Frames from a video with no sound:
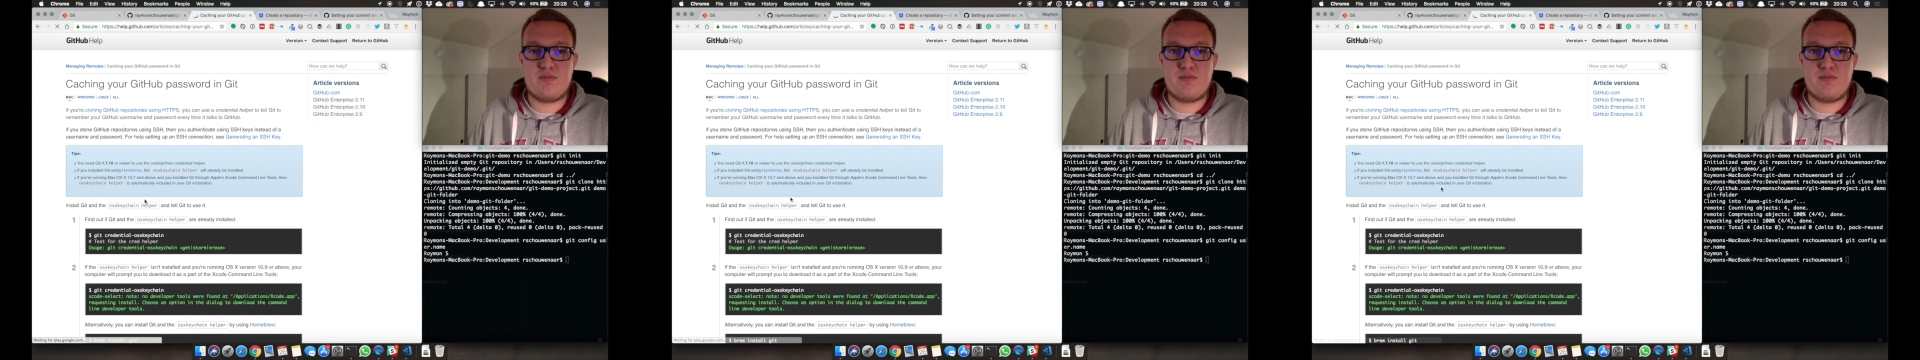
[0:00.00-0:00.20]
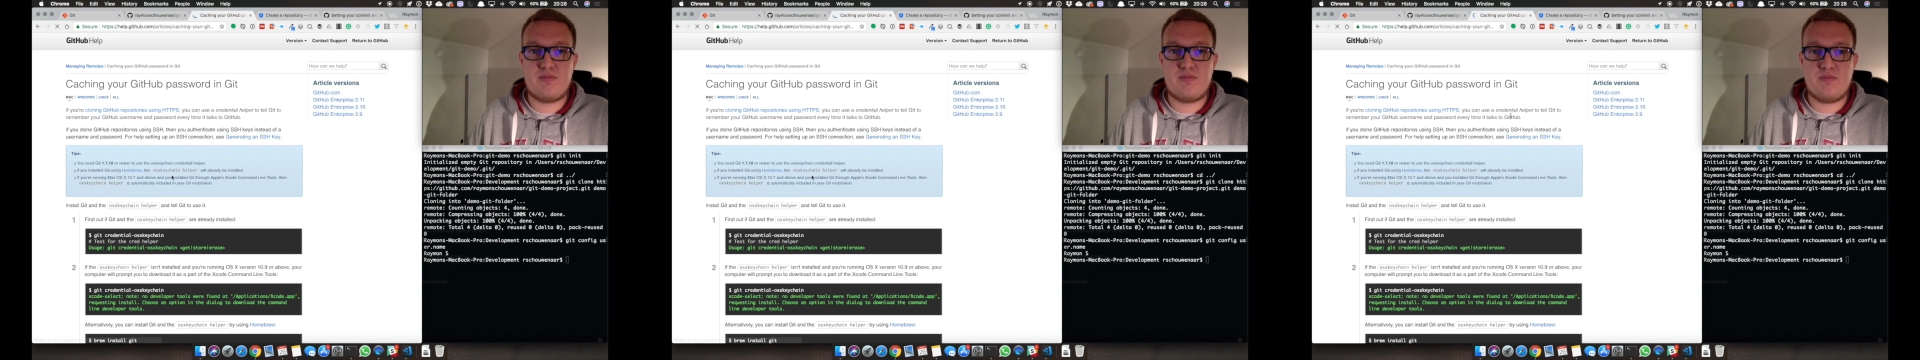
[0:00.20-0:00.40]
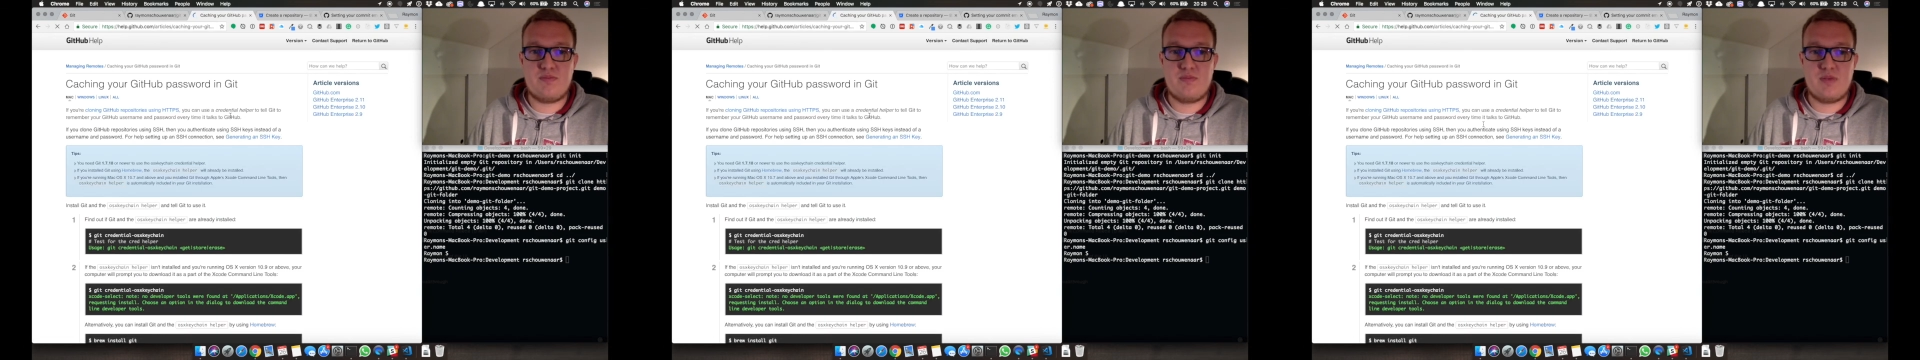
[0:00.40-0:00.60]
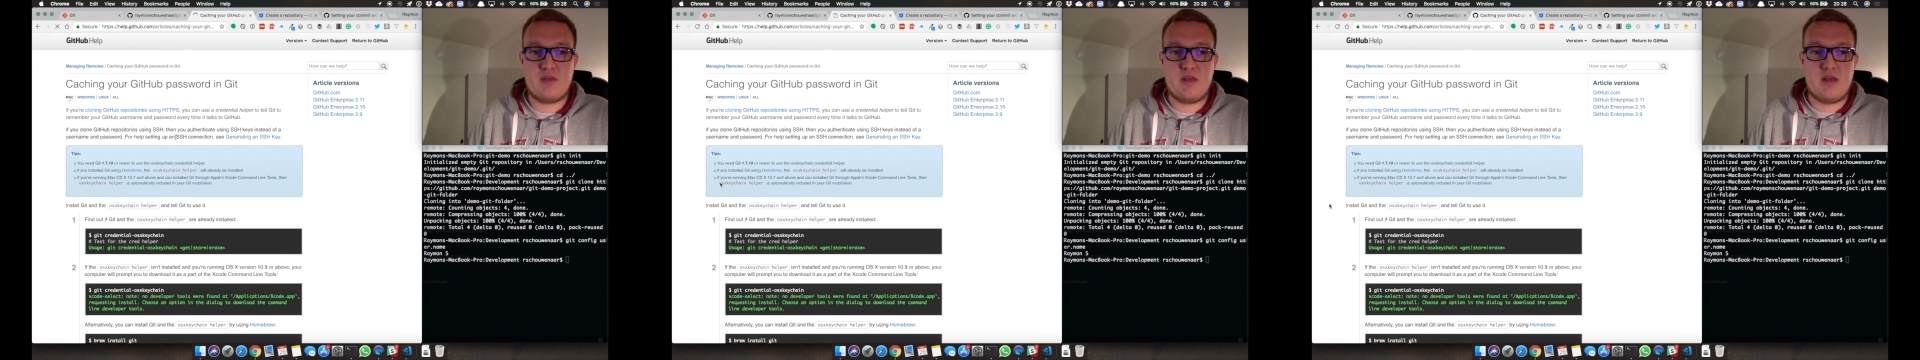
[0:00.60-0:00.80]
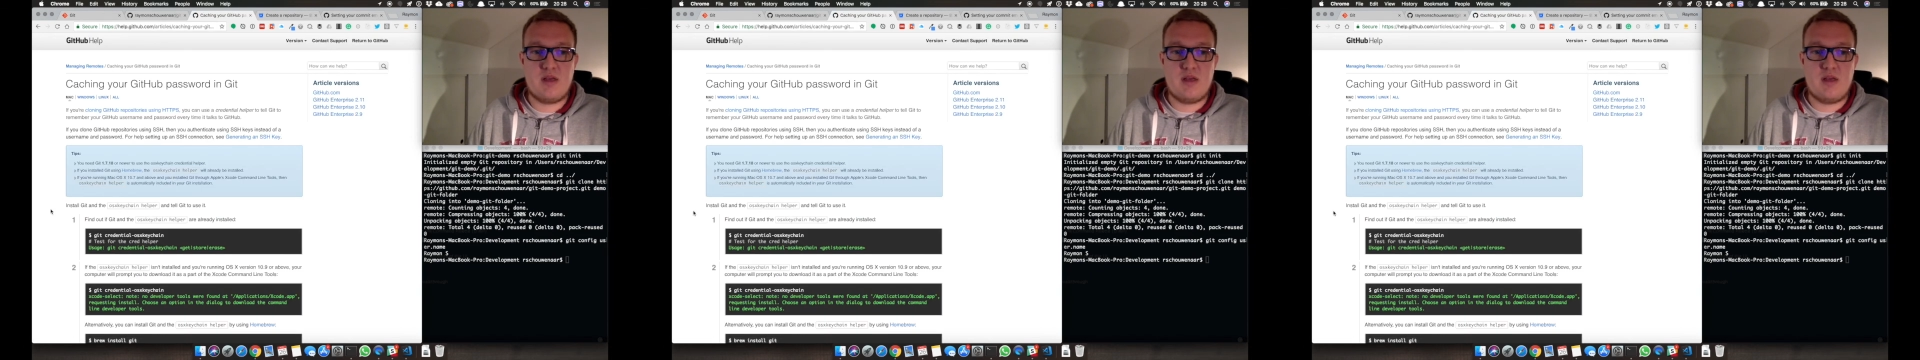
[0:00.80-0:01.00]

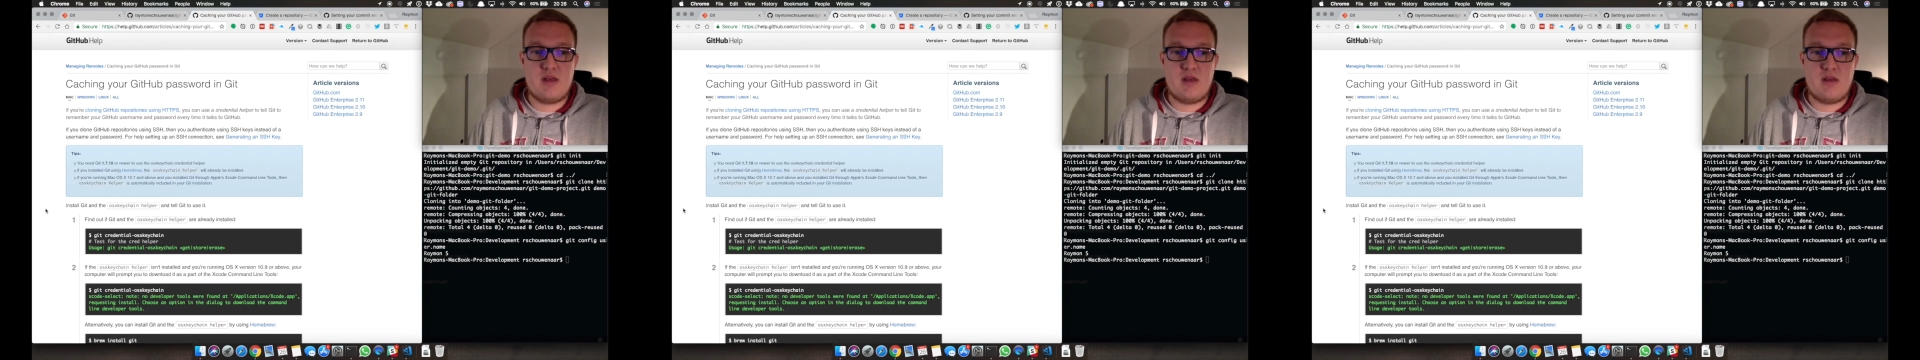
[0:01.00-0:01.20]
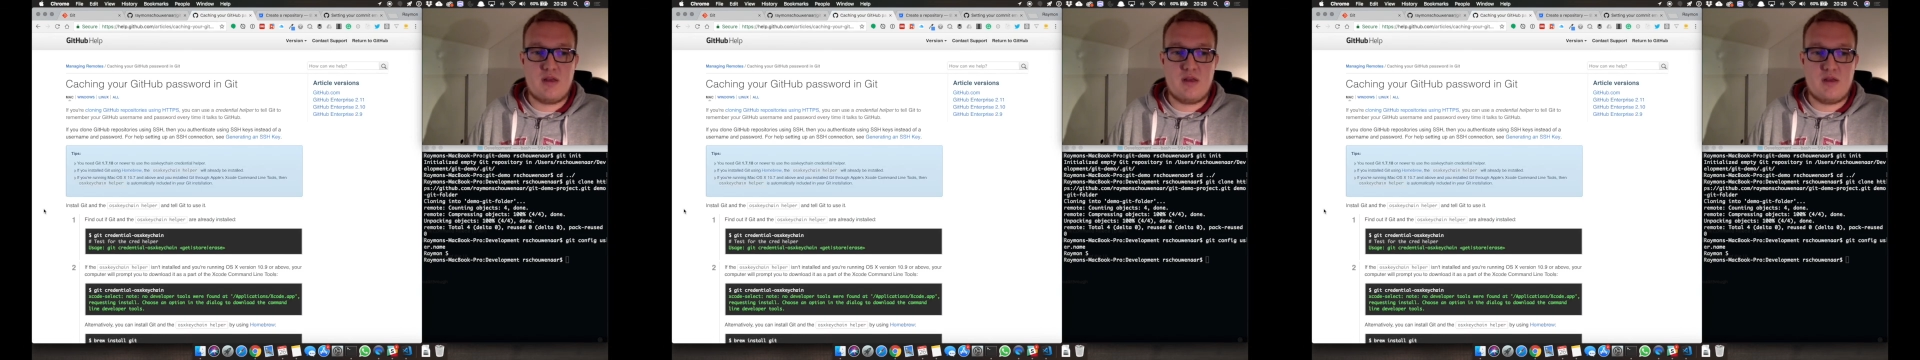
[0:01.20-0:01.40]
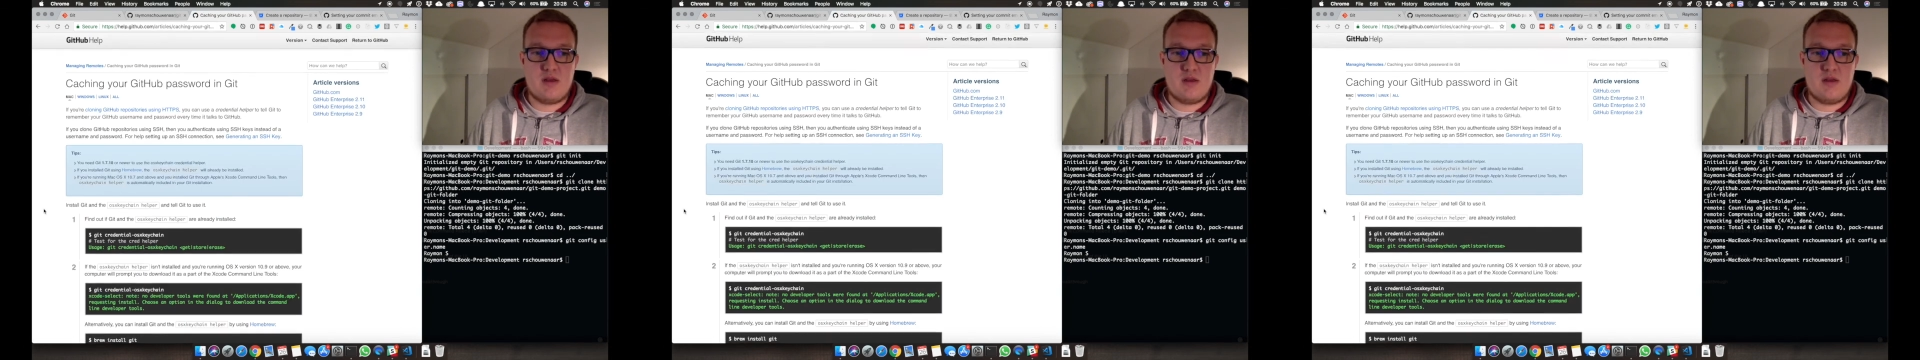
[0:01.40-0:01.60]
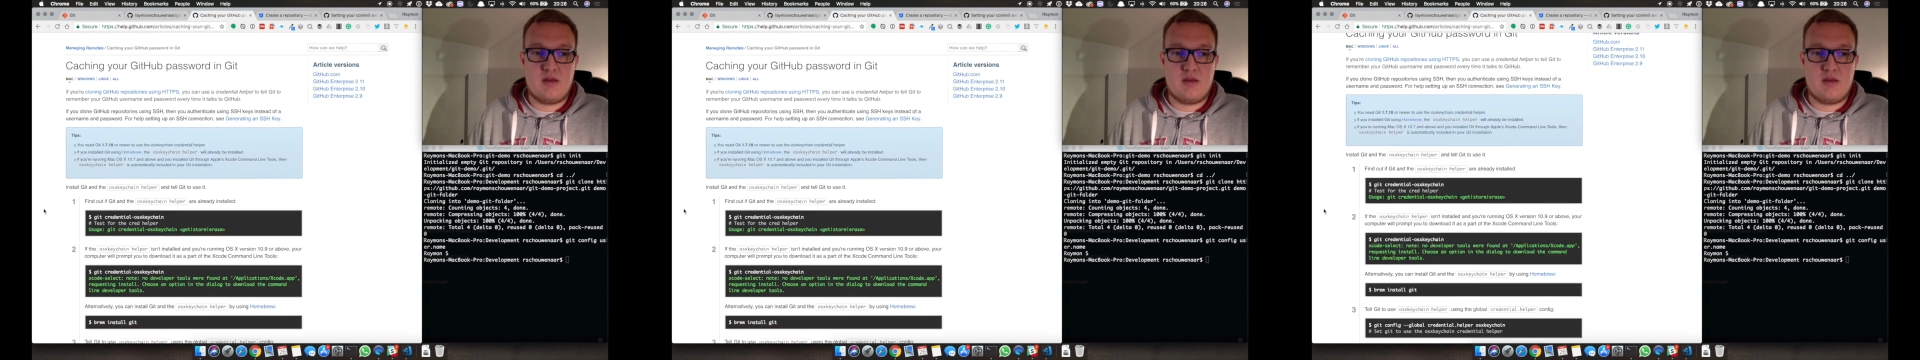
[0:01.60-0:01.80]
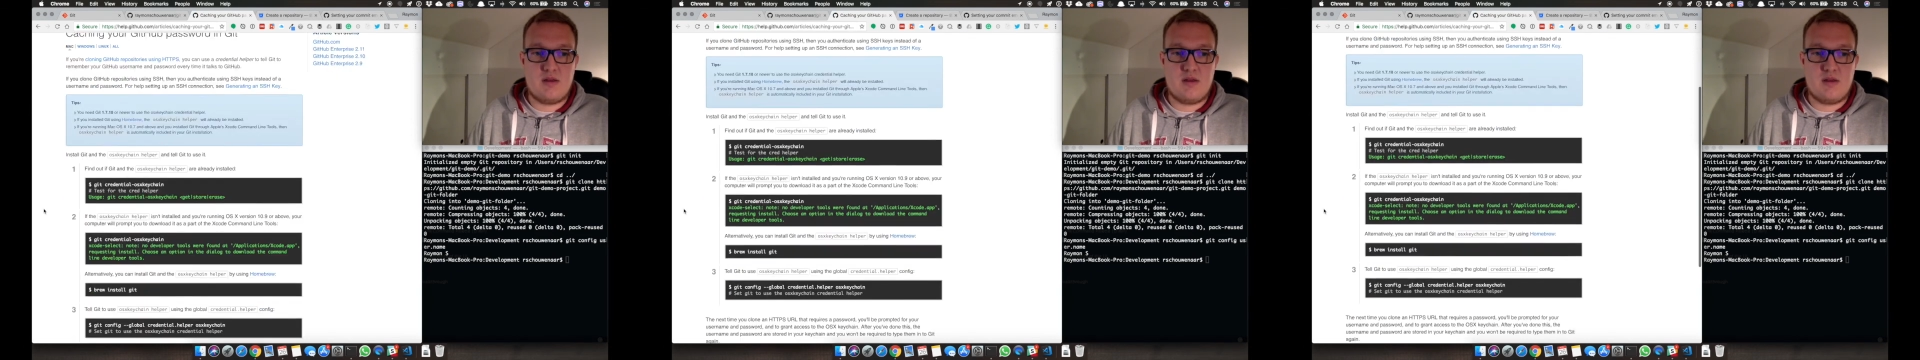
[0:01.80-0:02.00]

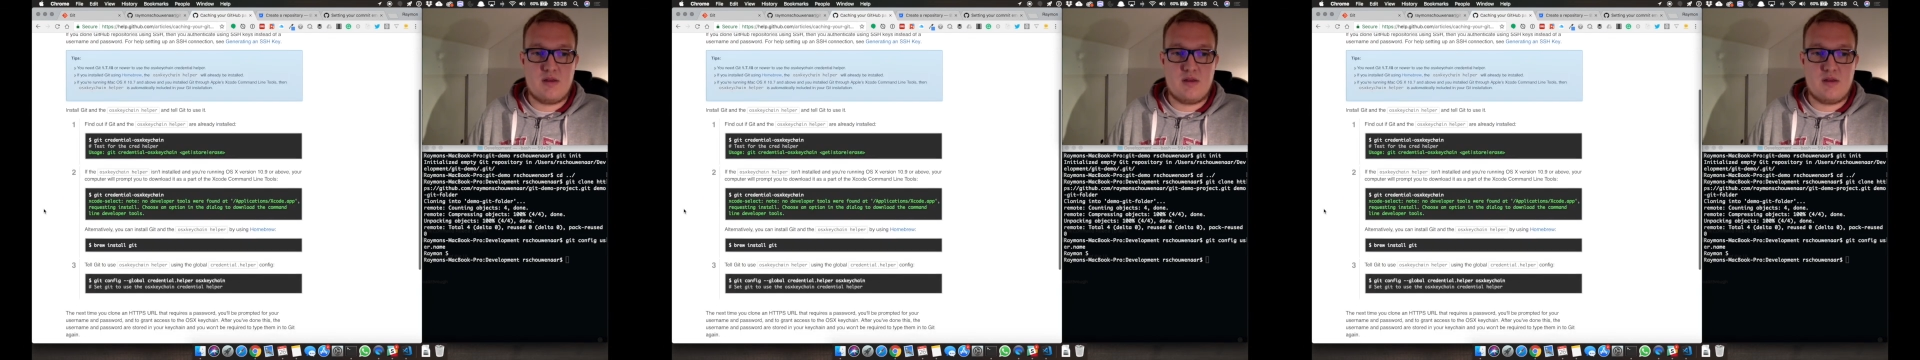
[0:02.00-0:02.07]
[no speech]